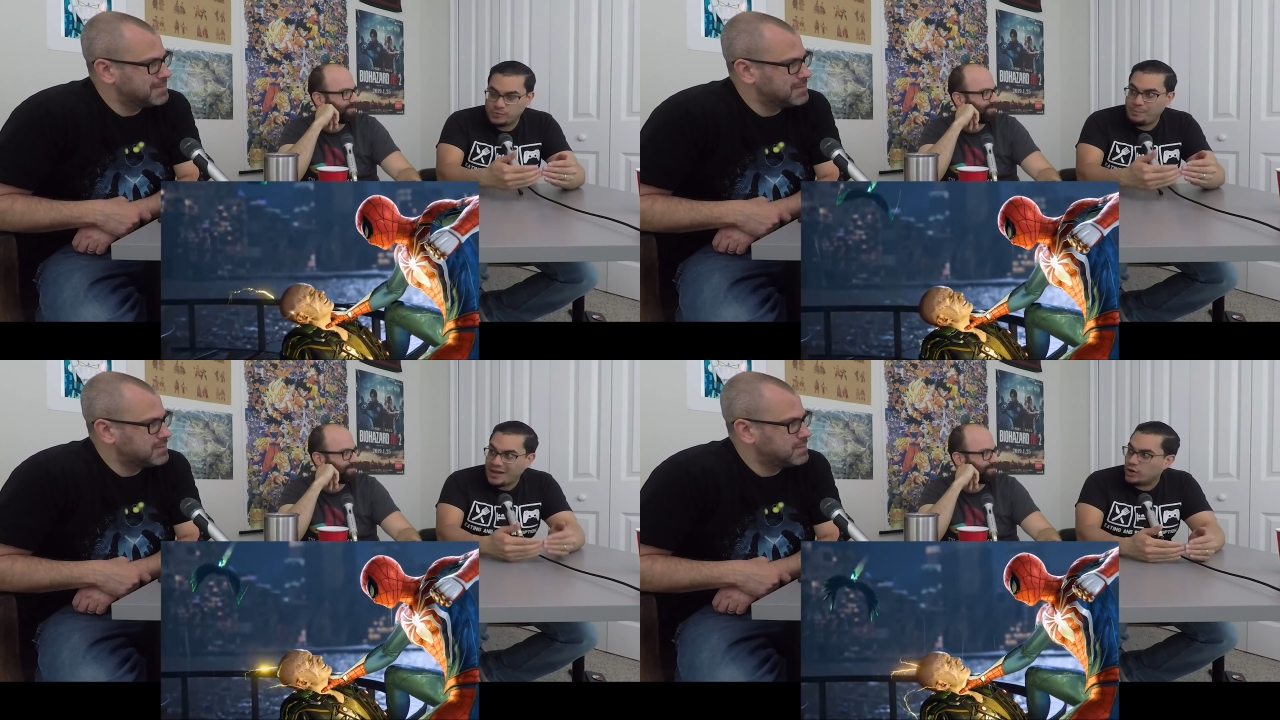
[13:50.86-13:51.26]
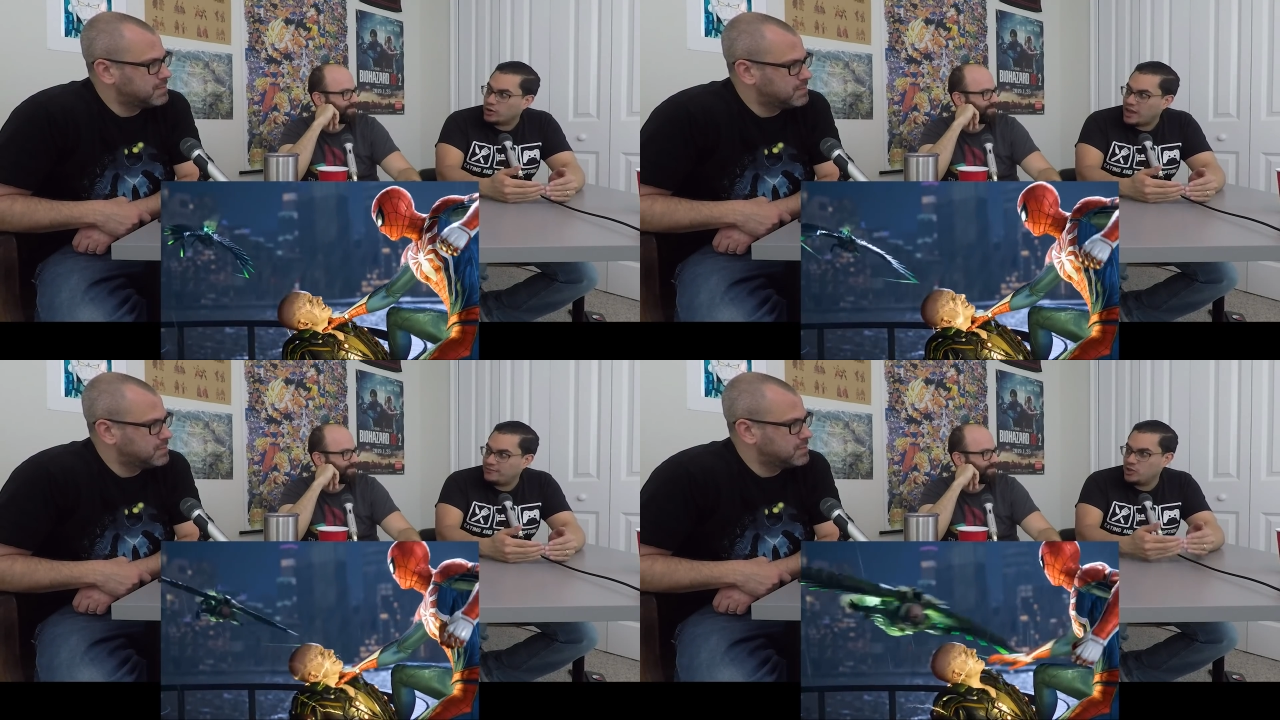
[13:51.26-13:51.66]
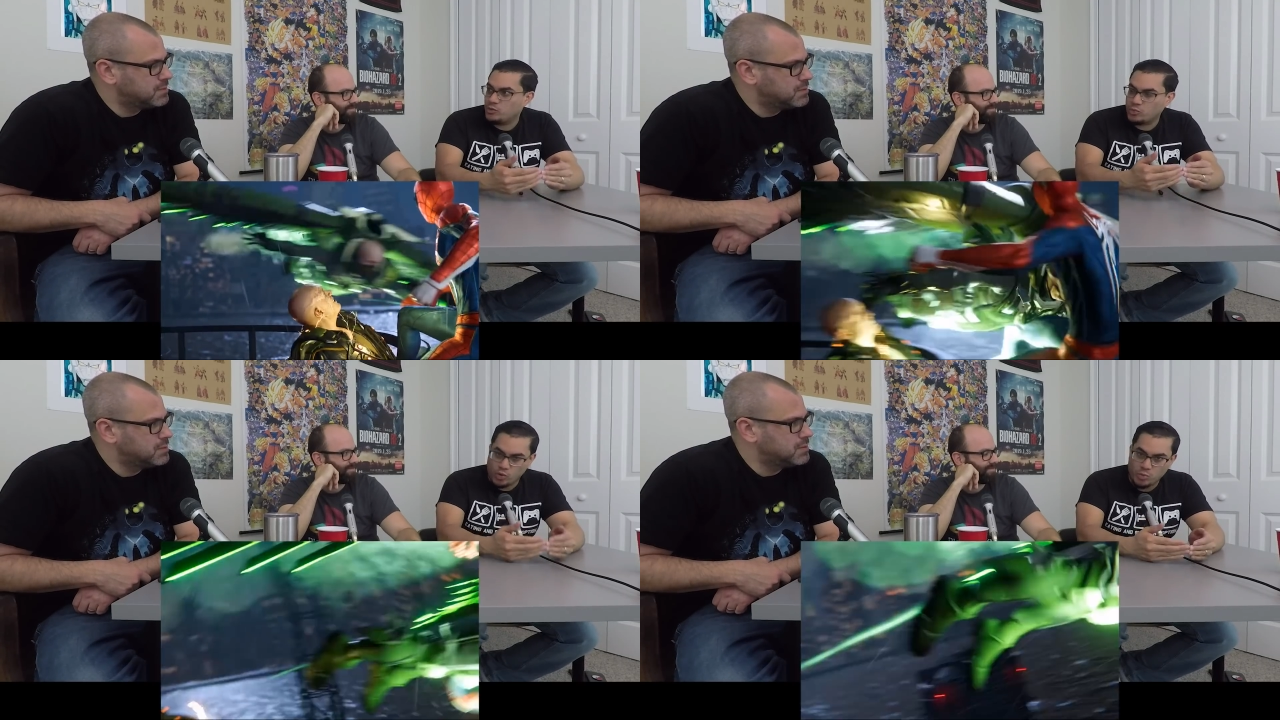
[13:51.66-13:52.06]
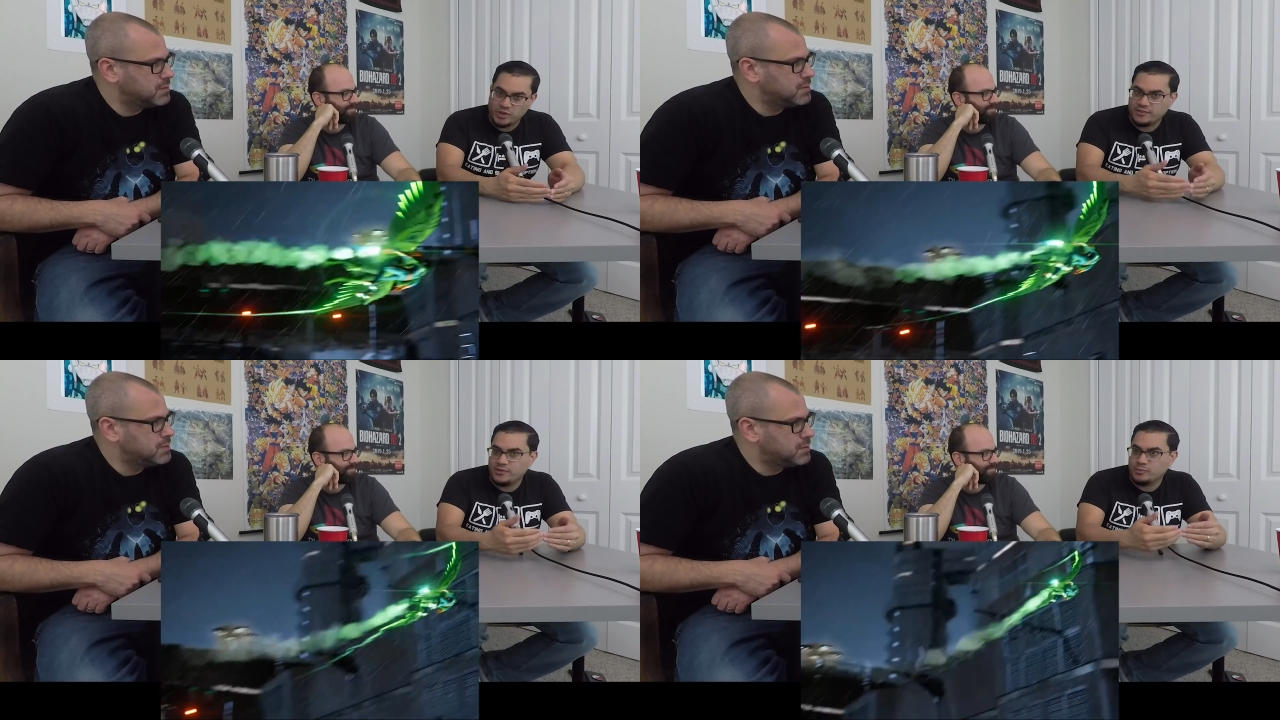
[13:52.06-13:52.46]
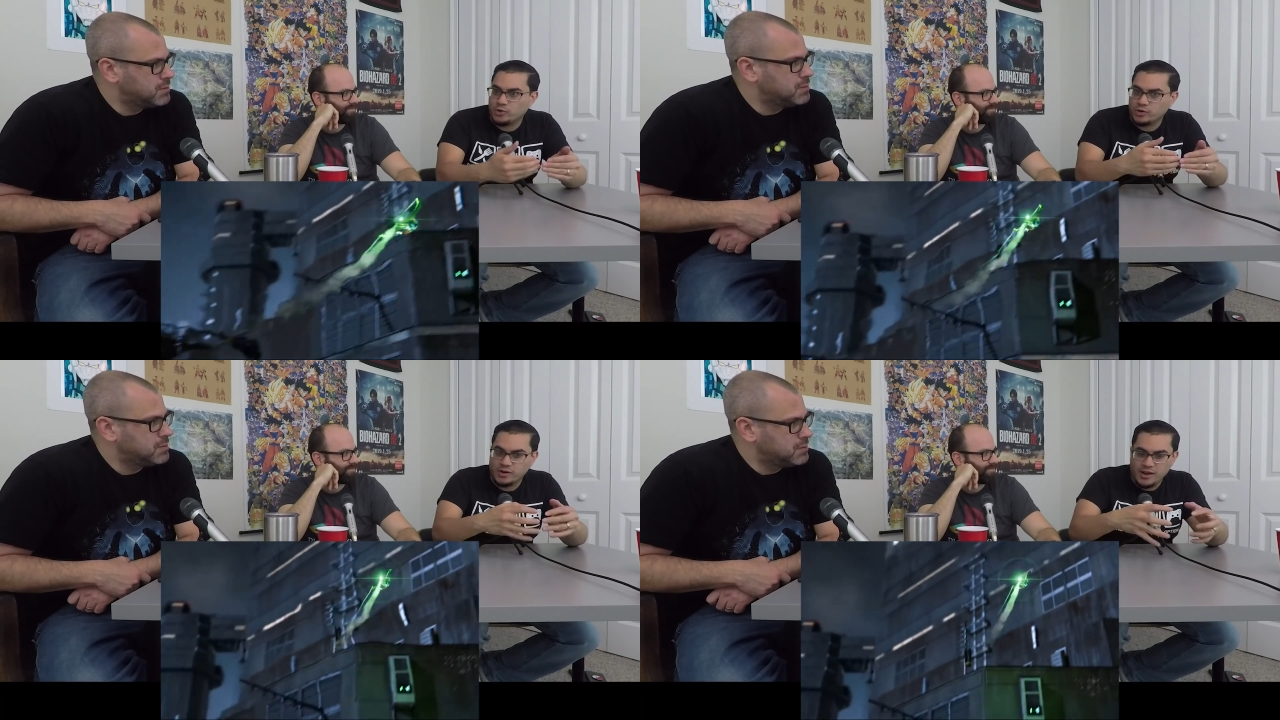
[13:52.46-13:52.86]
Speaker 1: better. I feel more mobile. I feel
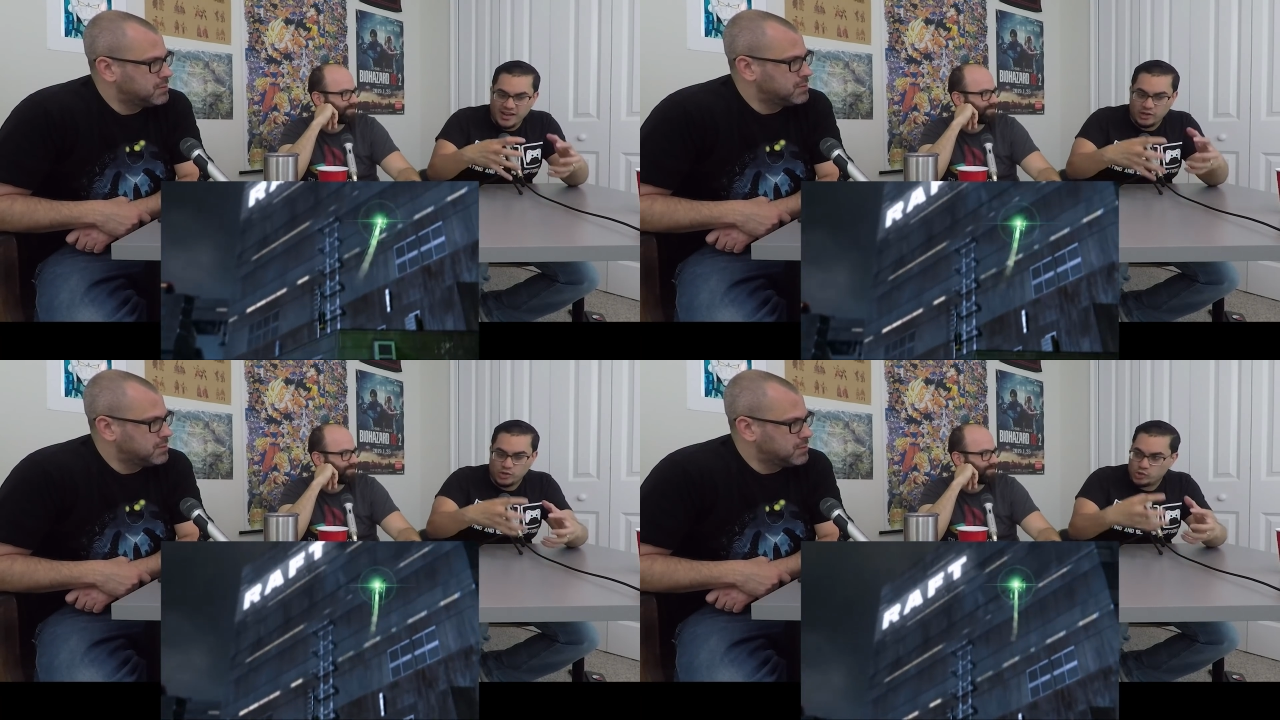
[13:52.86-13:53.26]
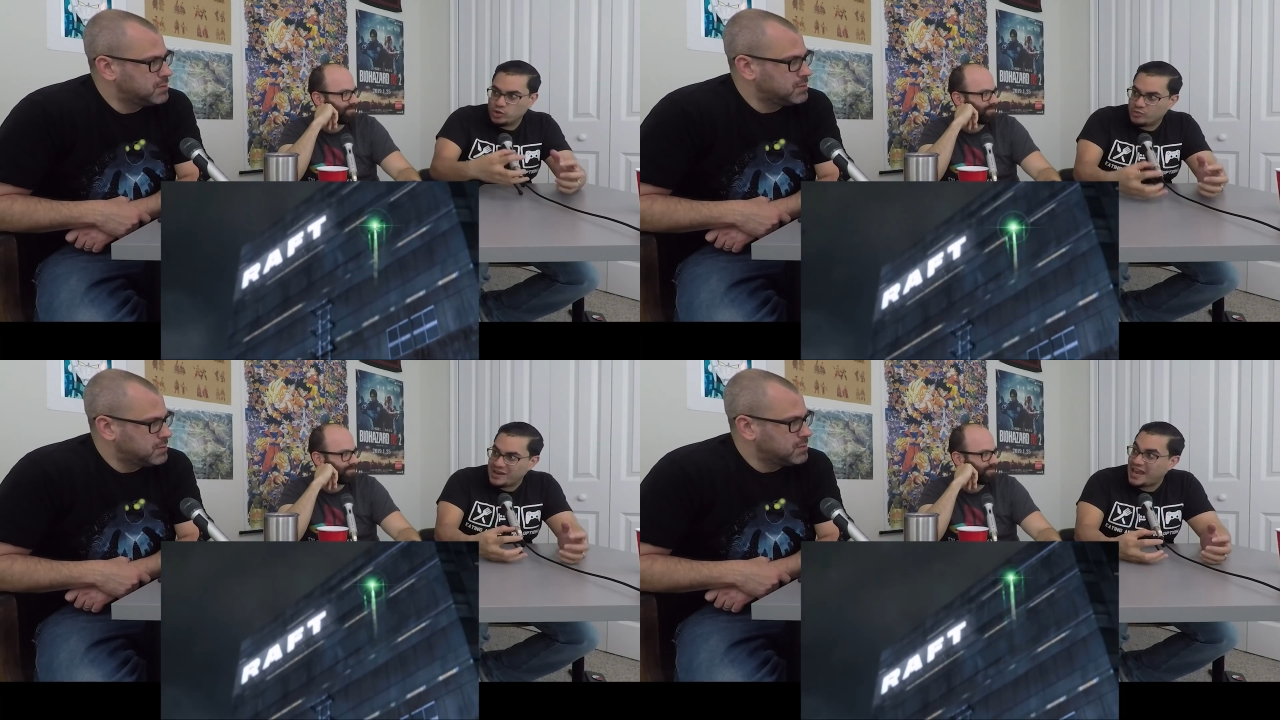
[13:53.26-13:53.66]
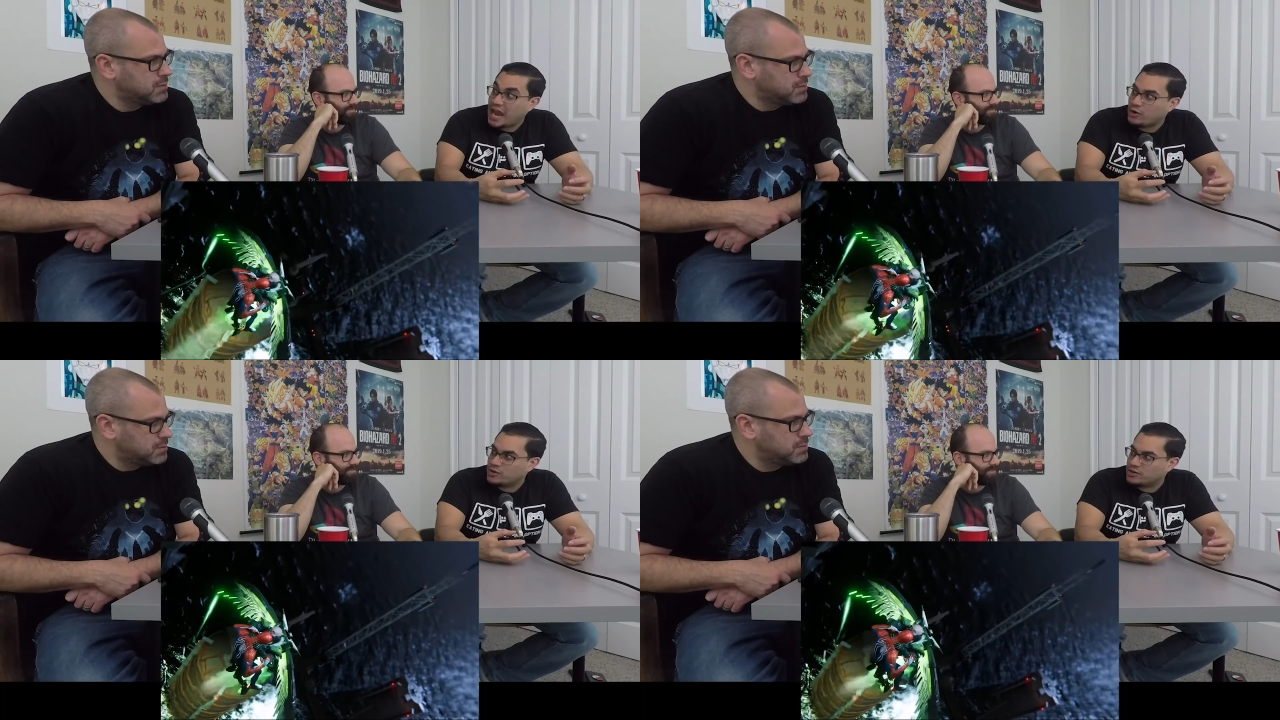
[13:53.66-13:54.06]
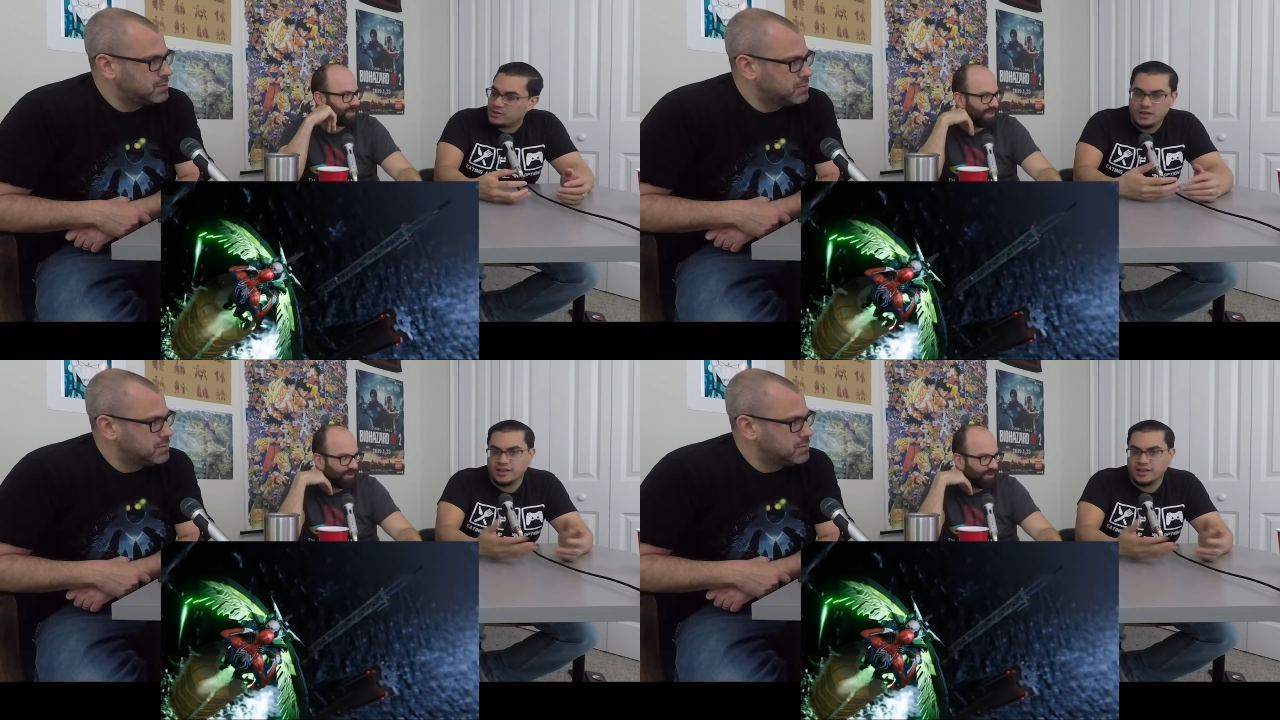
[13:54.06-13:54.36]
more in control of my character. I